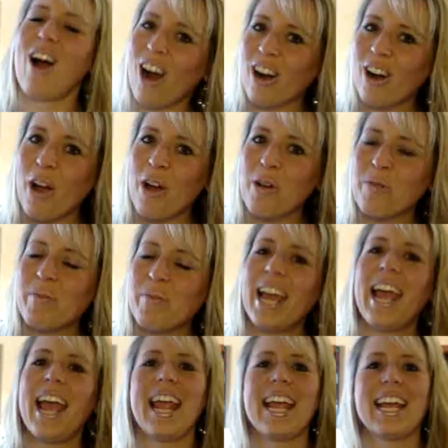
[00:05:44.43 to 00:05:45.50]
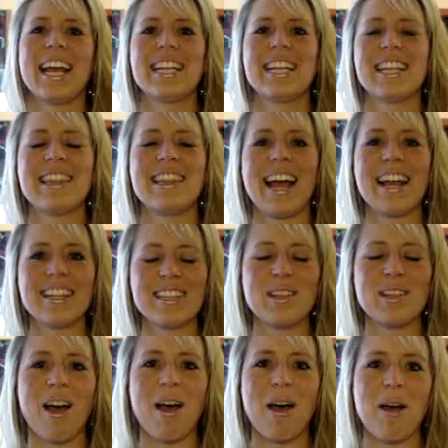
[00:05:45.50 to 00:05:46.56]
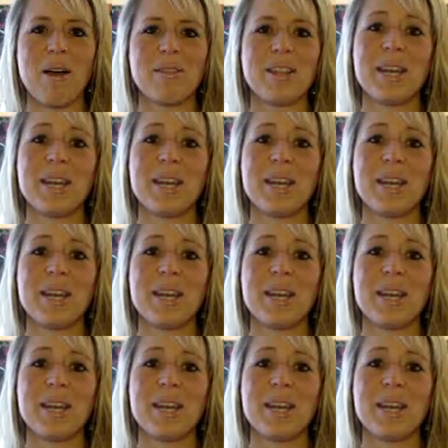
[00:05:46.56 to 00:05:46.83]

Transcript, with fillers: our home and that's uh,